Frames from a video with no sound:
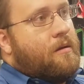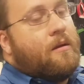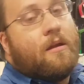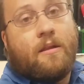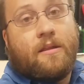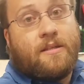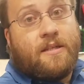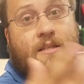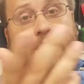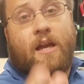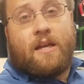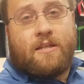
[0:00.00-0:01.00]
this is the
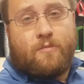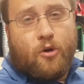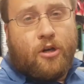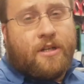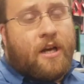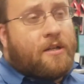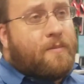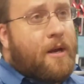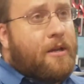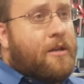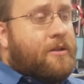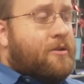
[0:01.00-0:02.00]
customer I talked about
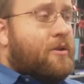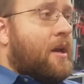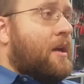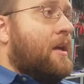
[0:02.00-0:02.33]
yesterday.